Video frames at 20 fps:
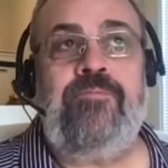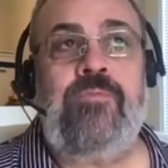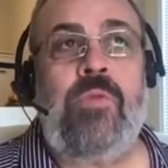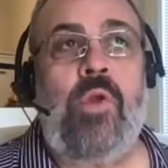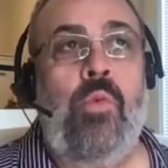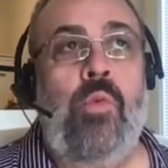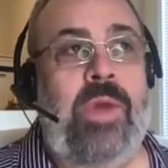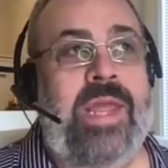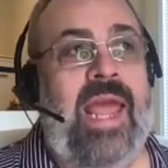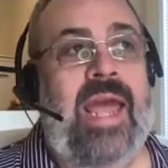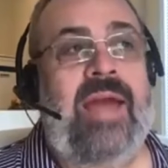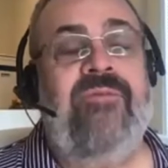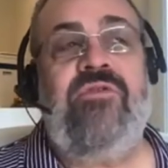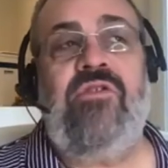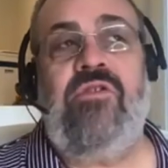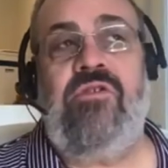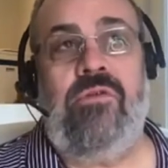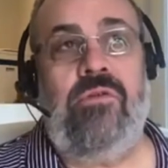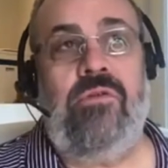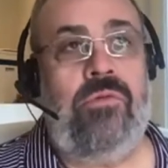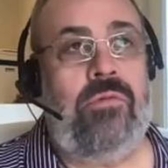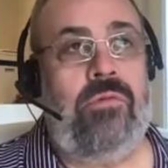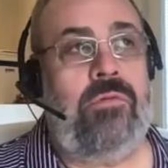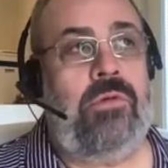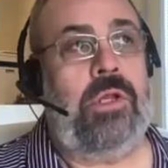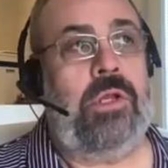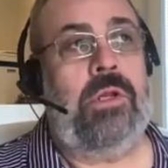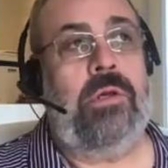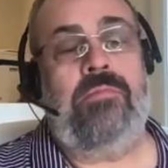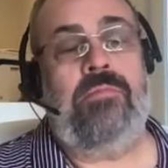we have to,
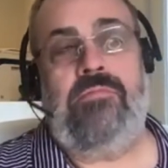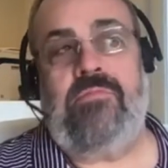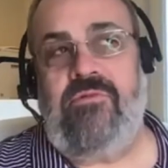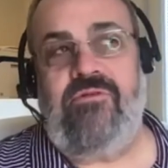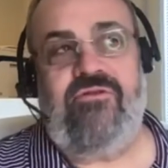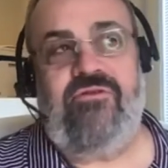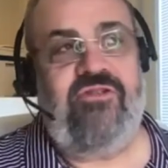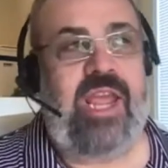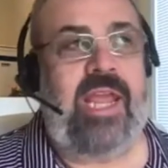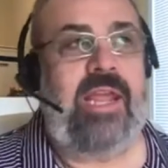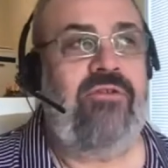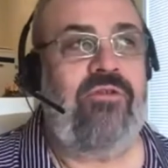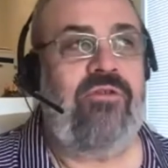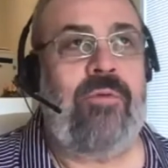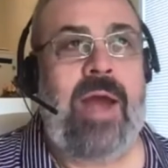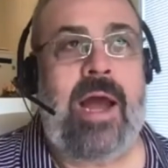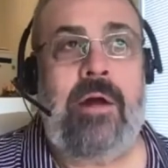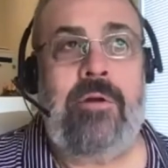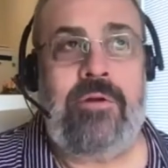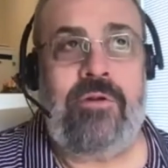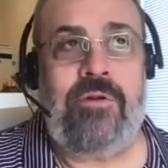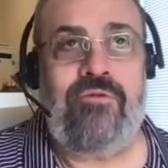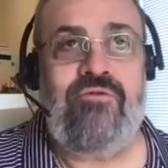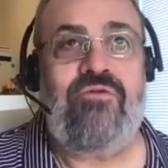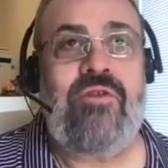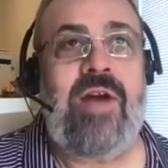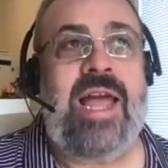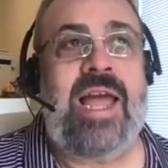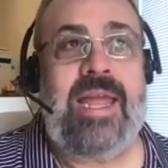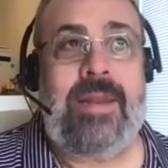change around and
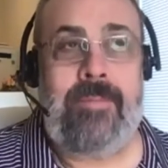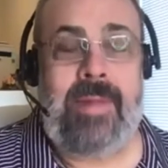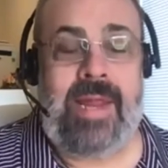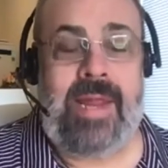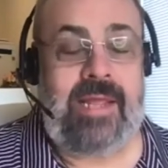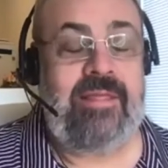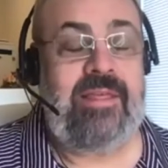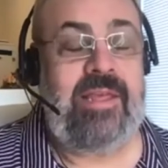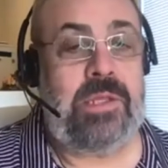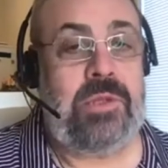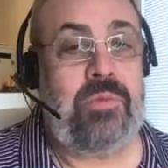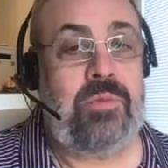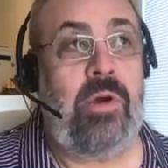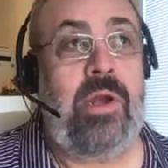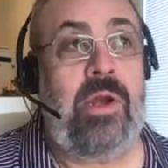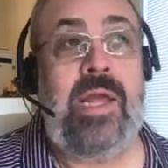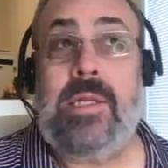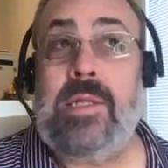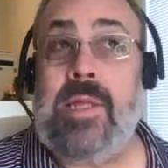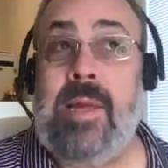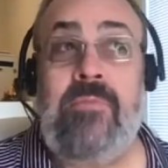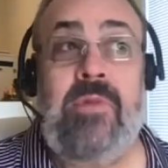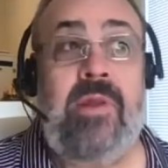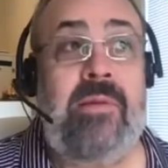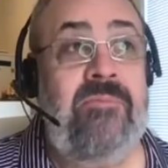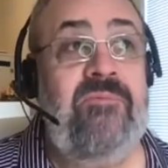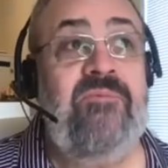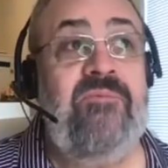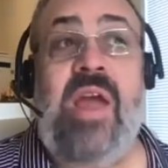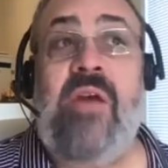try and make things work. And
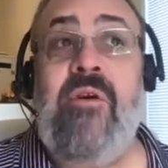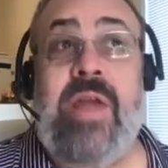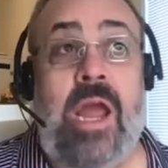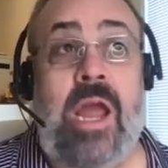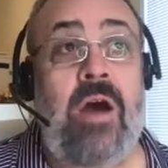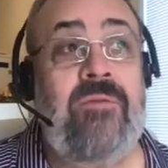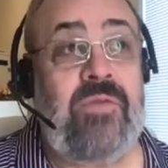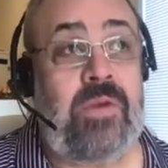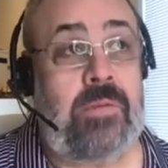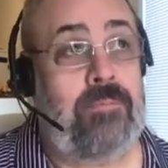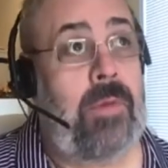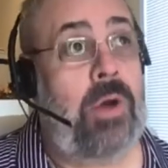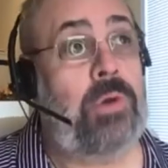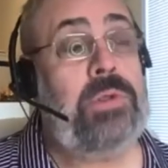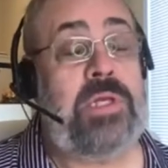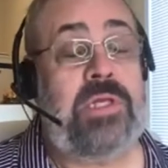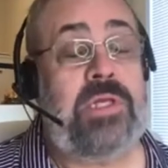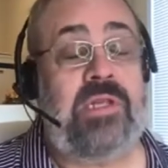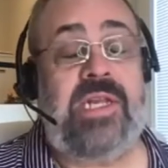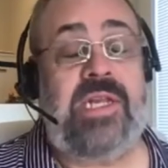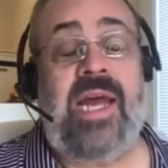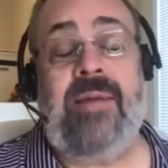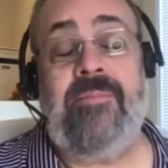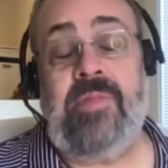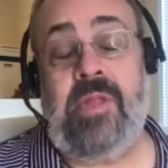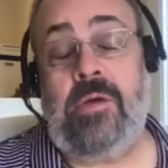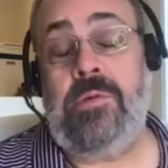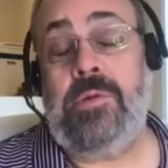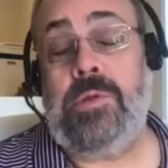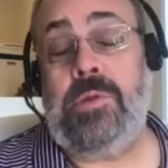very often, most of the time,
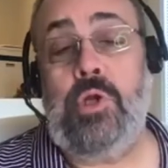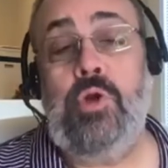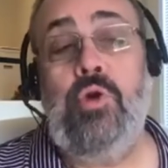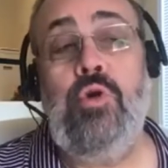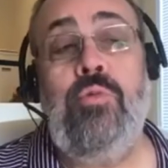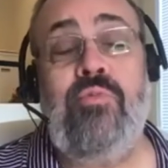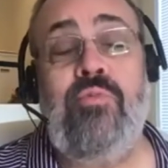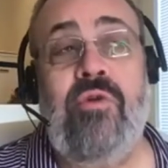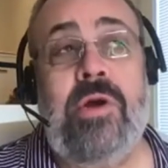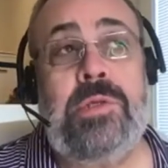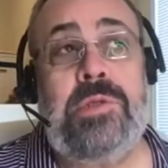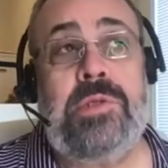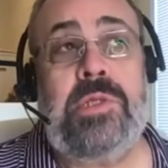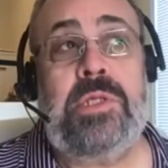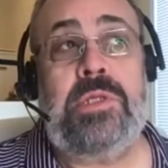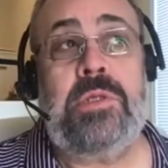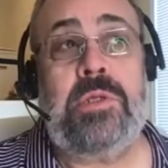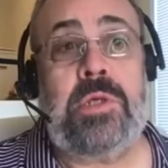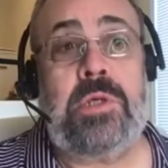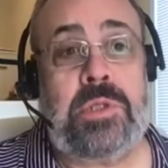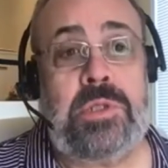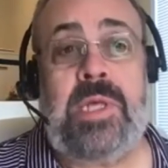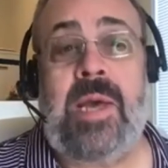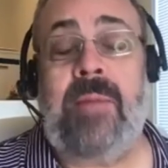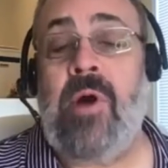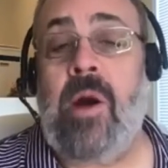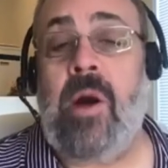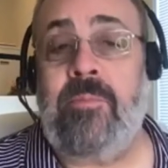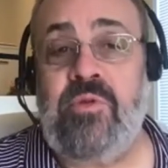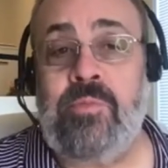those new processes are
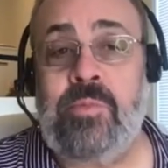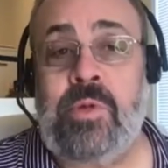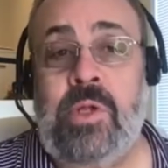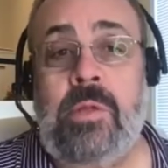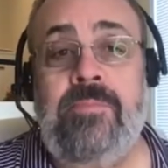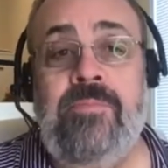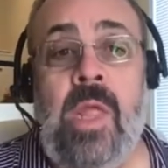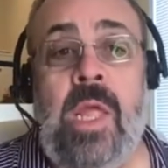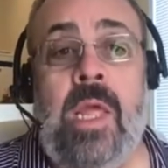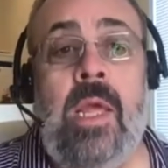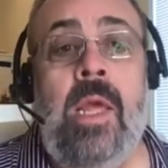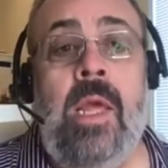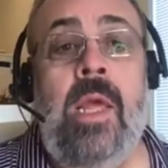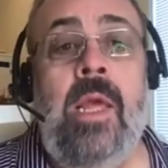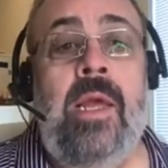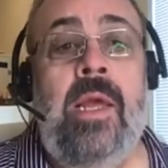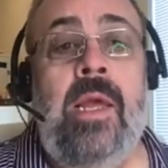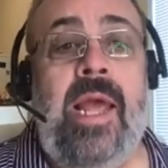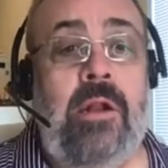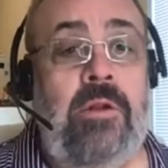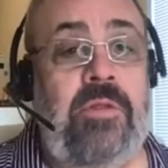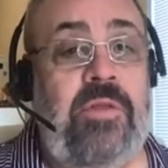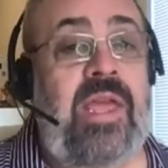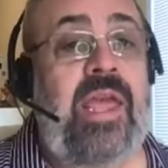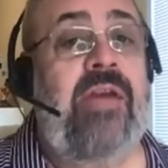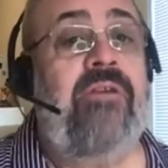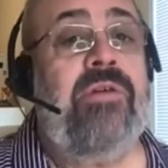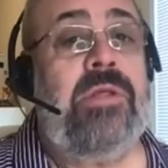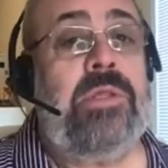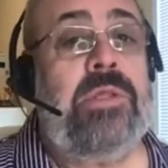suboptimal.
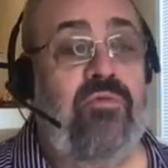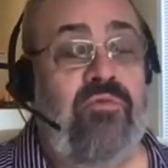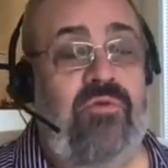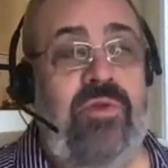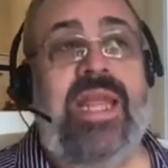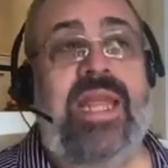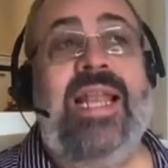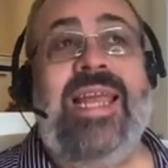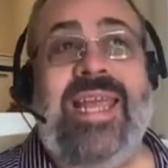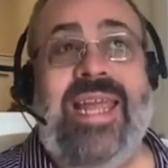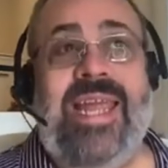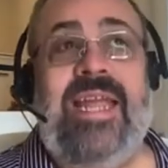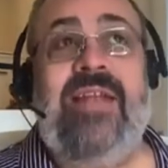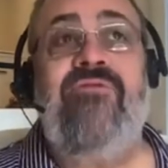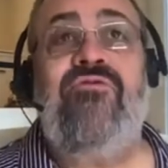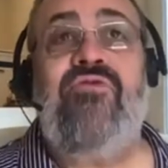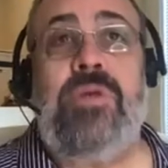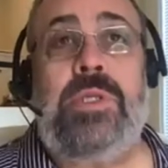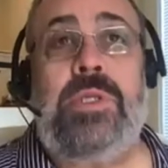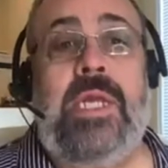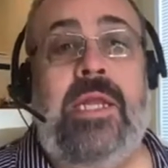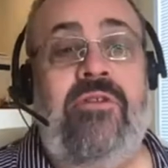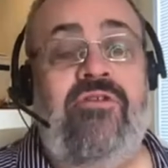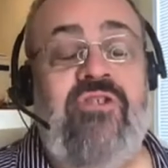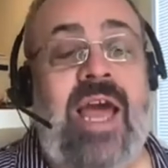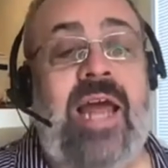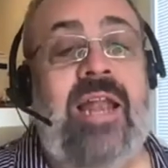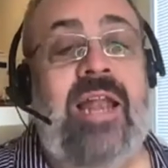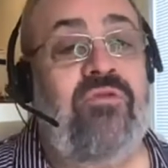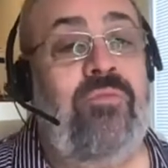Healthcare is a really interesting
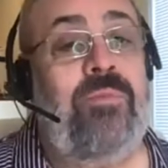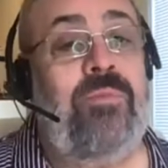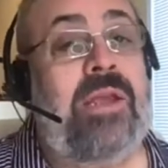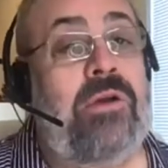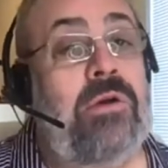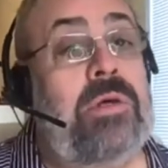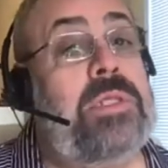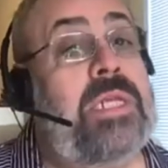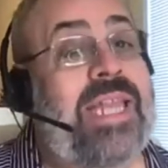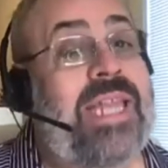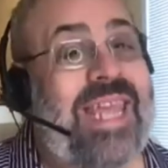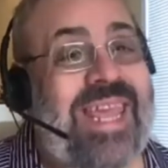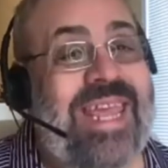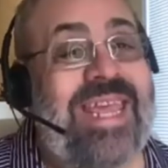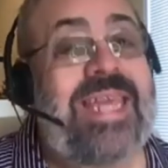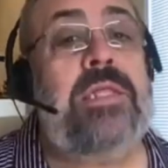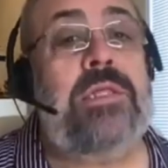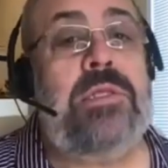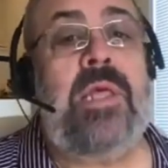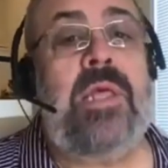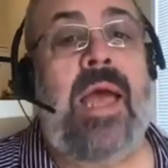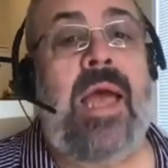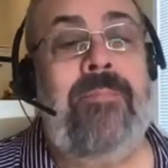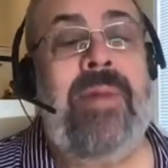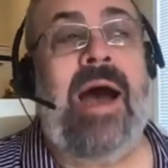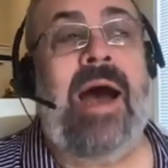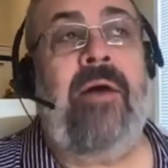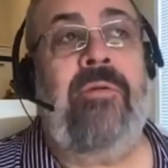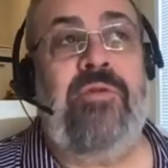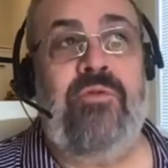challenge because it is
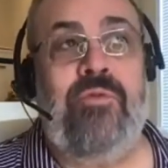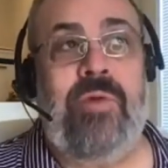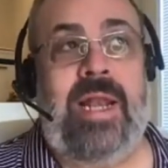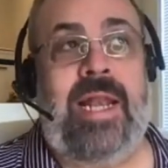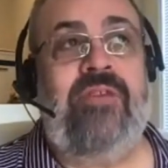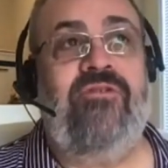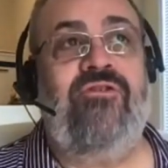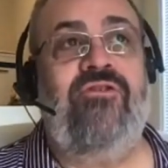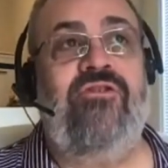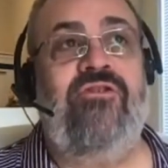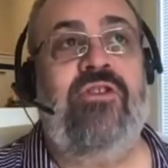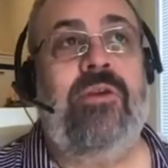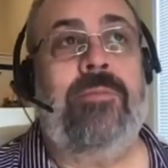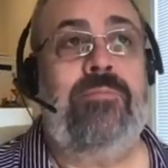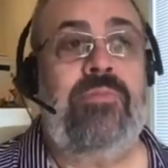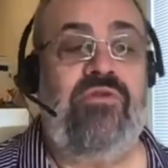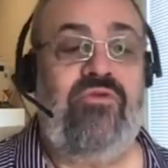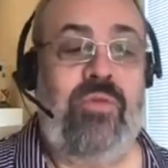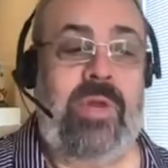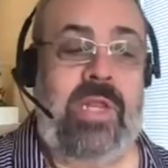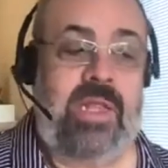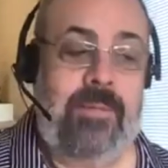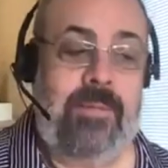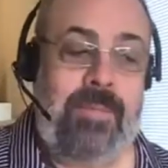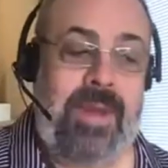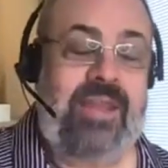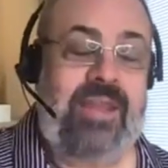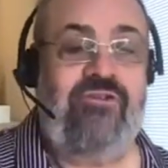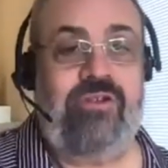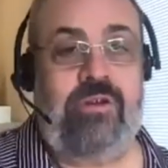about the relationship between the
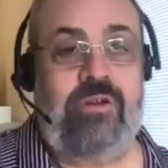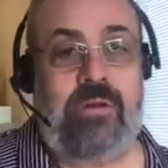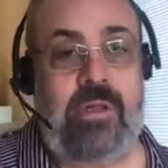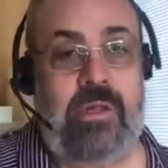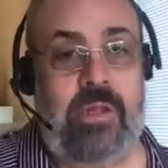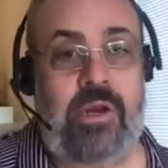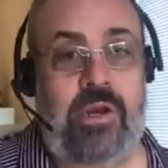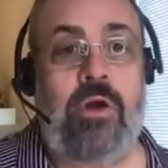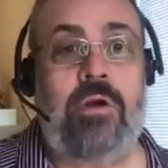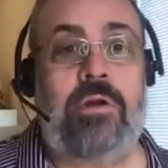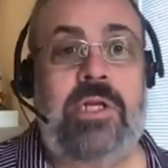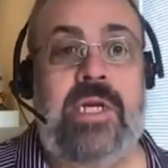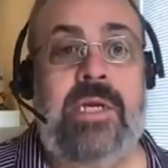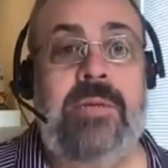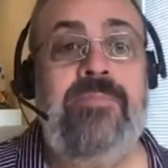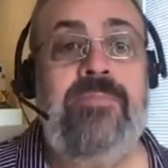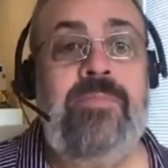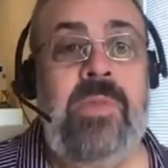patient and the doctor.